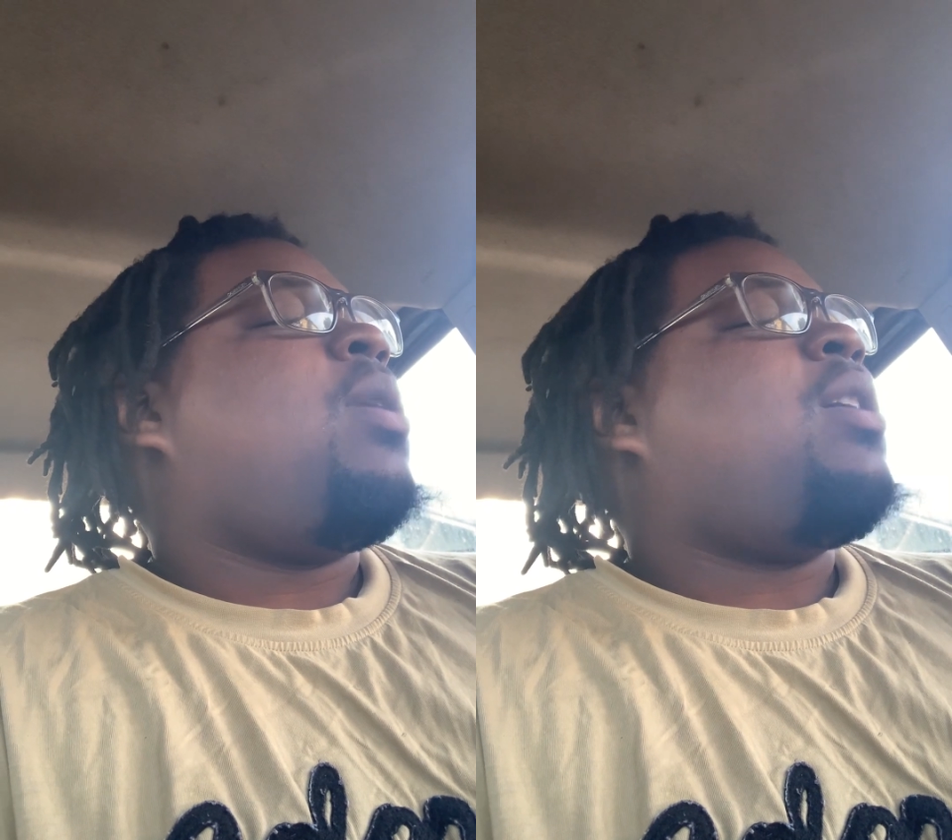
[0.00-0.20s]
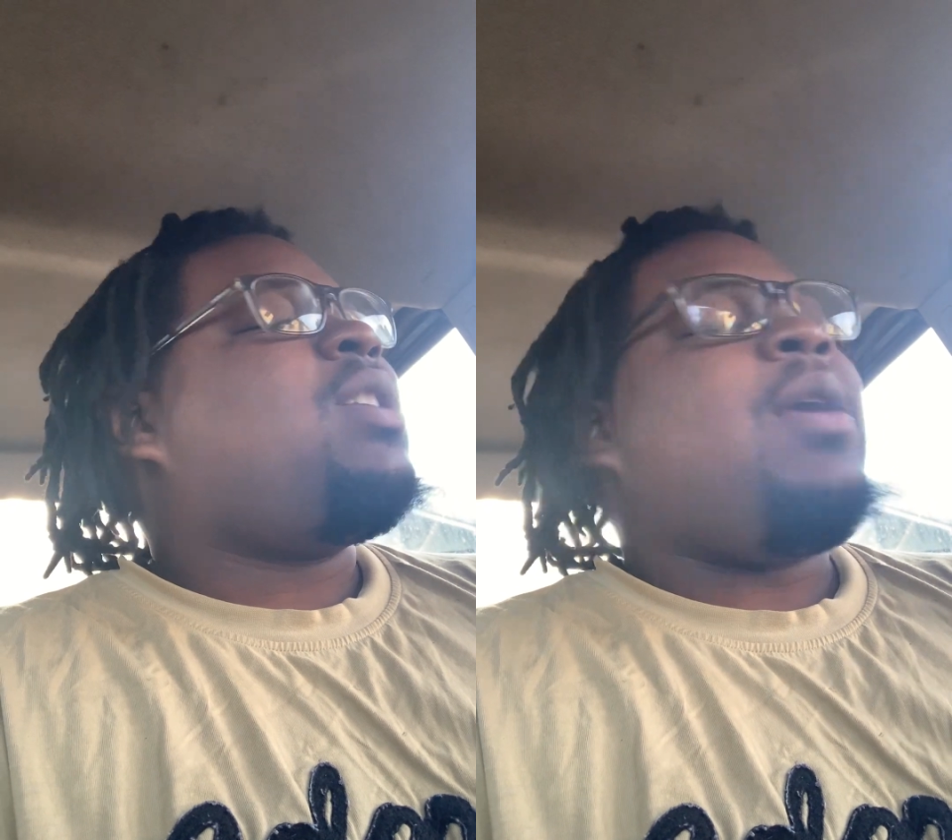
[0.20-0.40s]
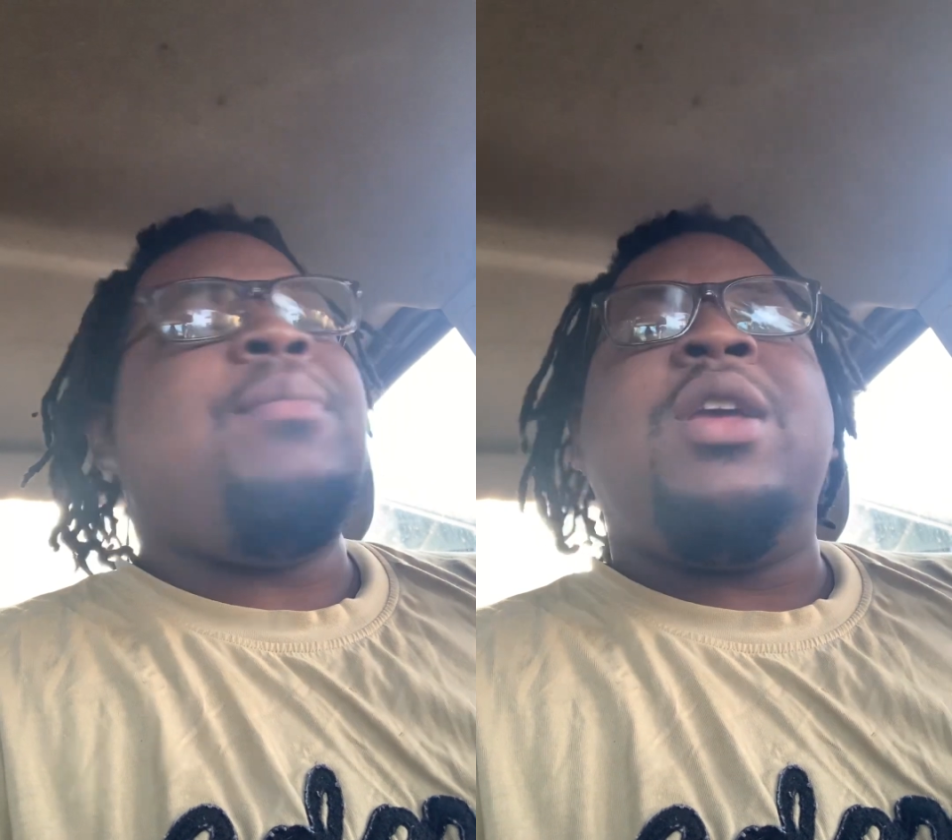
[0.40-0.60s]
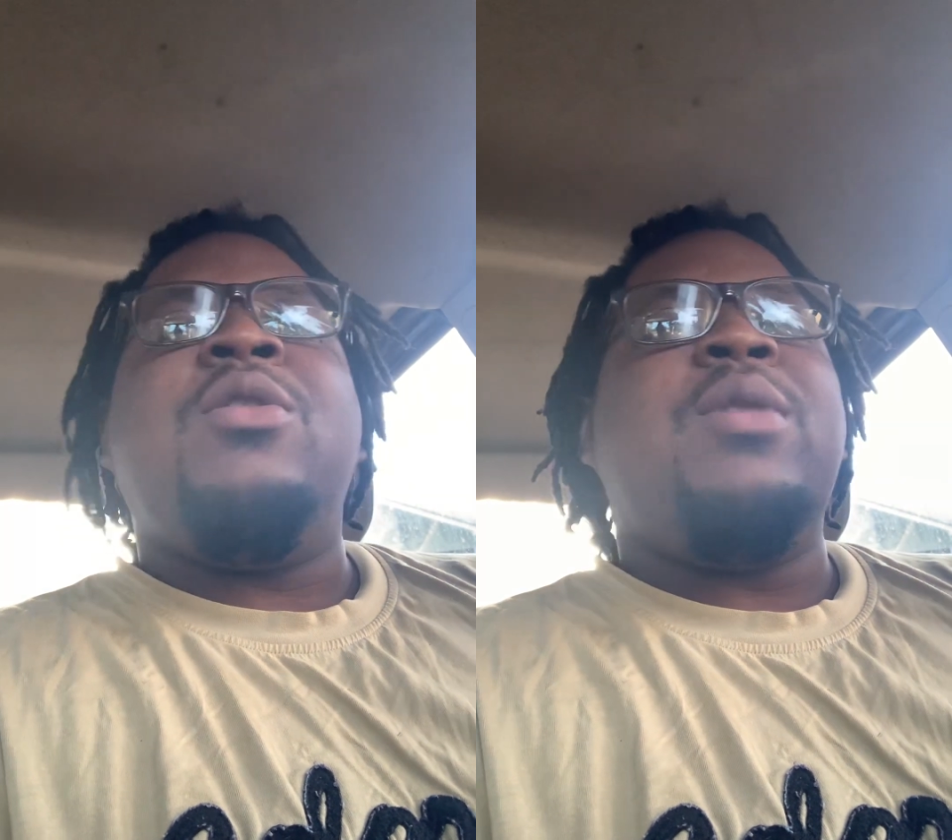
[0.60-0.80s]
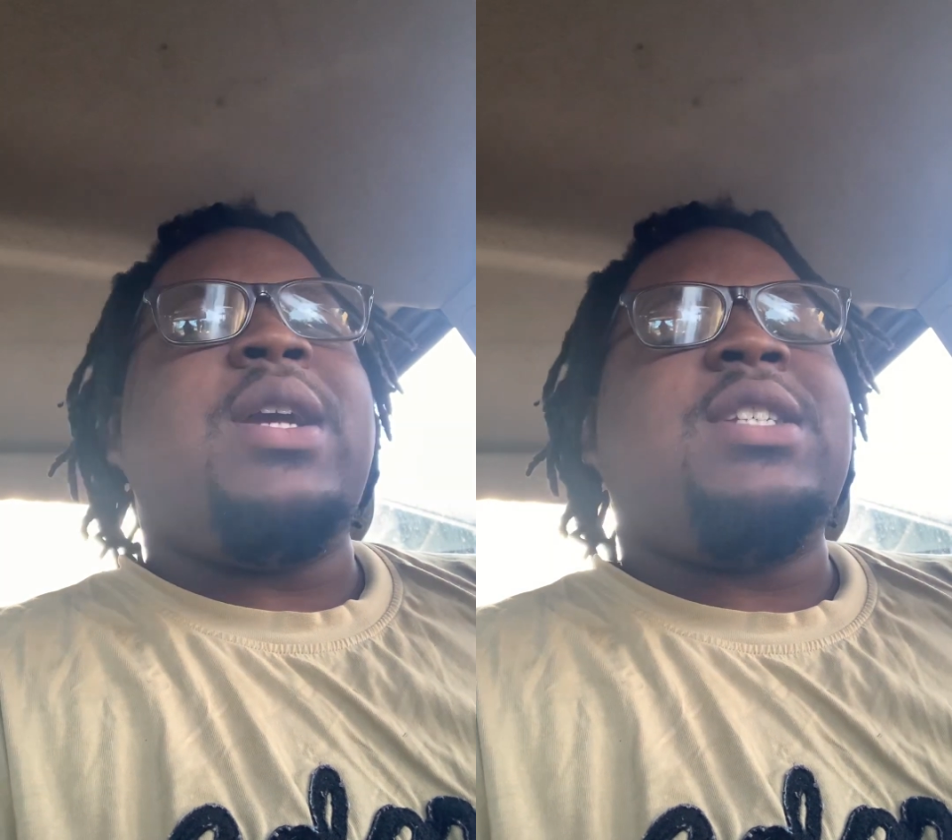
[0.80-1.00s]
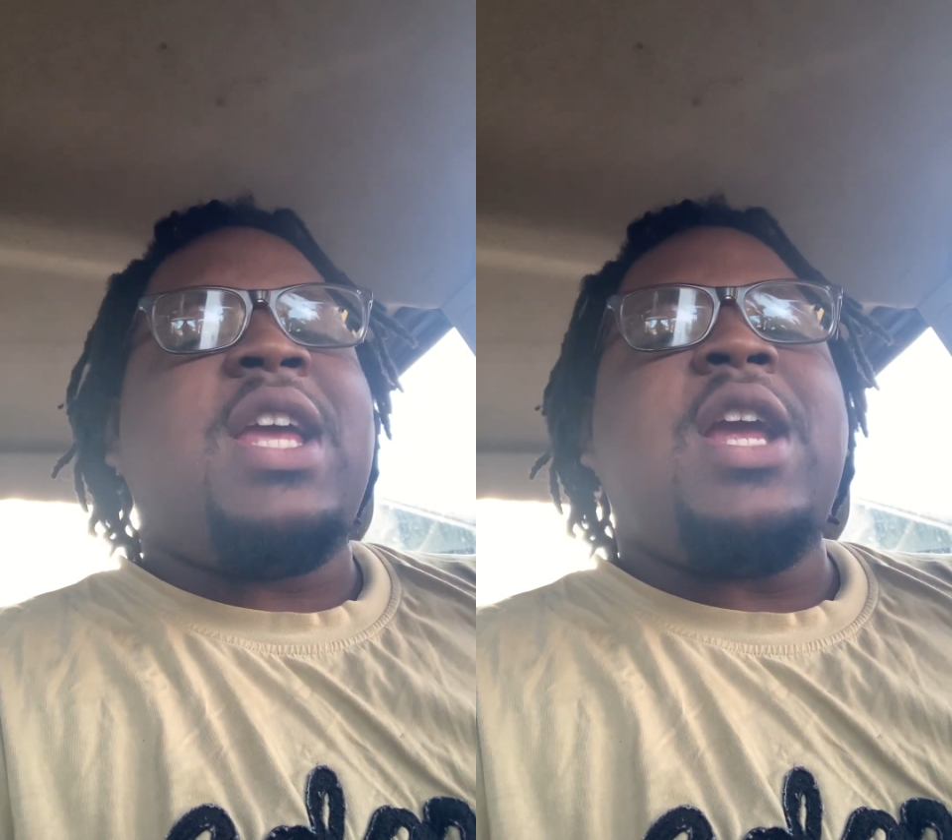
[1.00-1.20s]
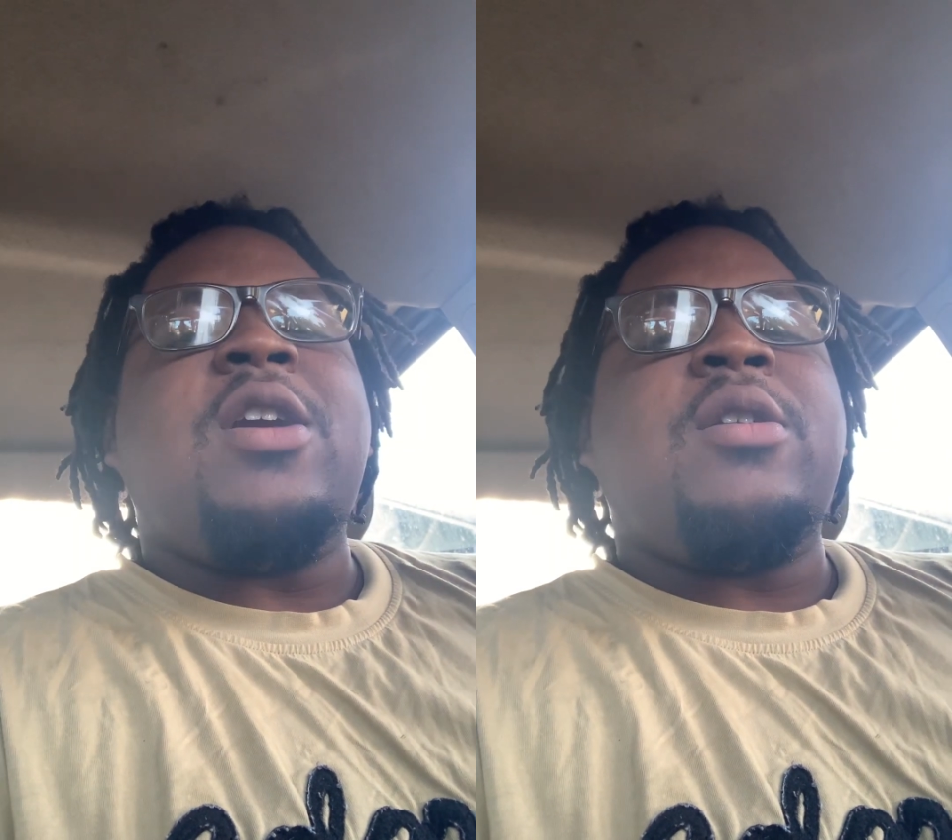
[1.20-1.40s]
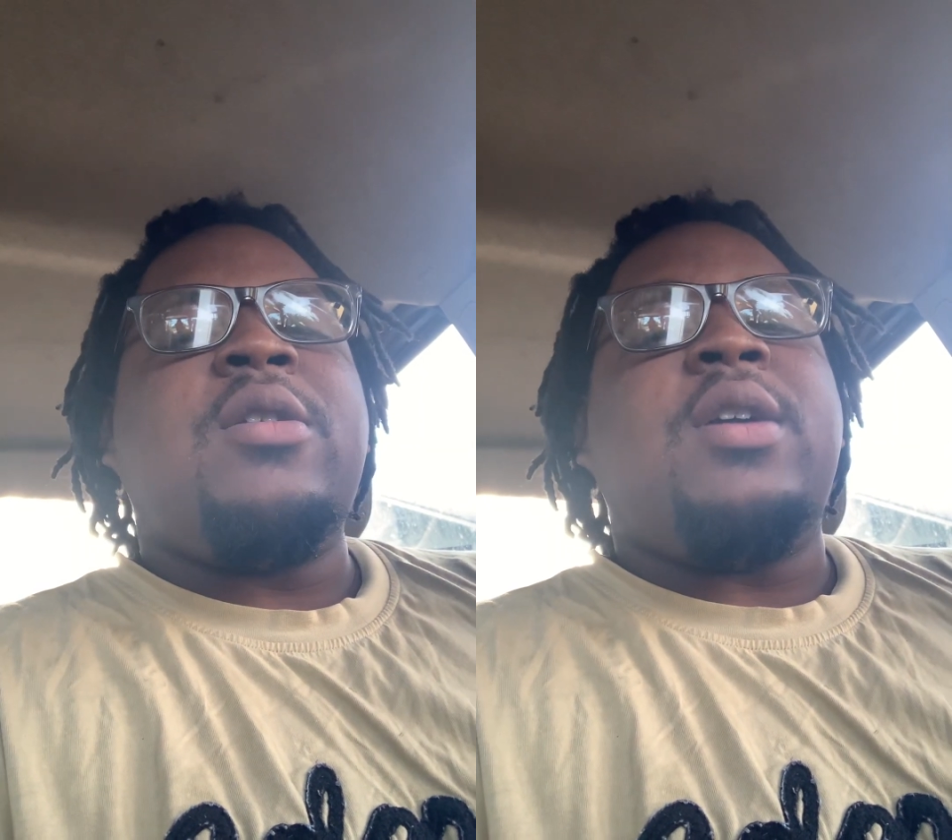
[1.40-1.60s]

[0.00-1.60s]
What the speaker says: I was like, man, you ain't scared